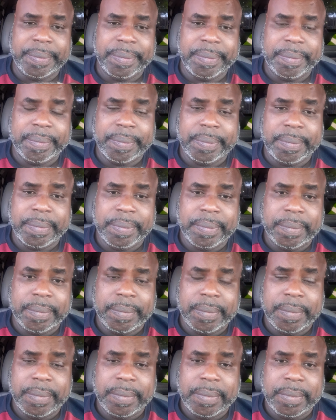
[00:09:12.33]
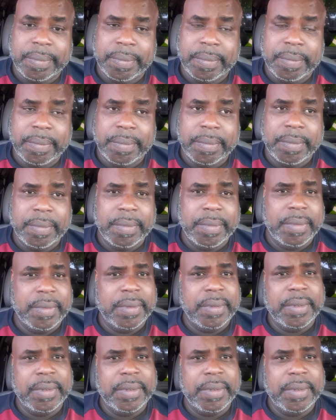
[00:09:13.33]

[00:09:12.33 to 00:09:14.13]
Nobody speaks.